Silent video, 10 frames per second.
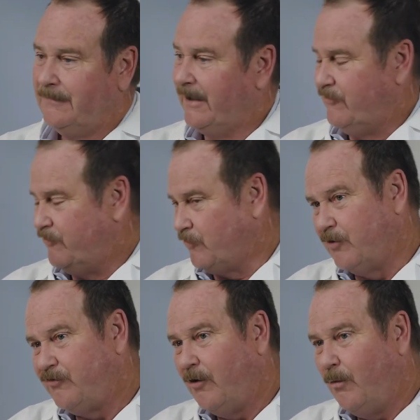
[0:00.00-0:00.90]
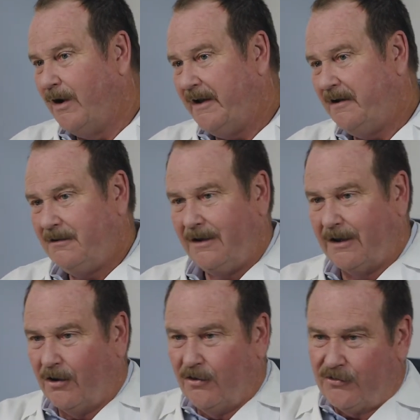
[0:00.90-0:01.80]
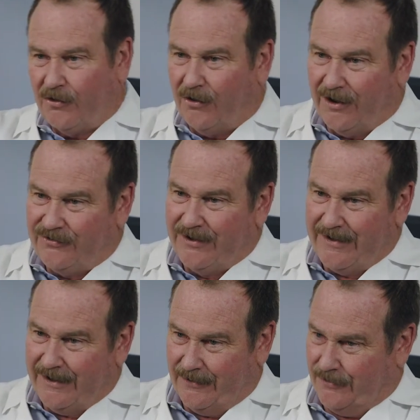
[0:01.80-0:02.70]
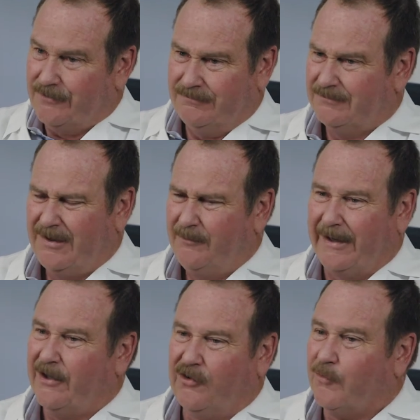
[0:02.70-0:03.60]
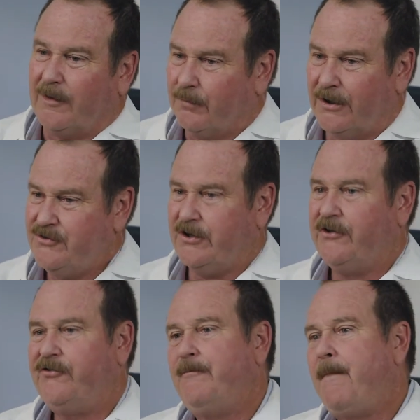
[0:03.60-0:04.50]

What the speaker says: It starts on one end and goes across to the other. Everybody knows what a bridge is.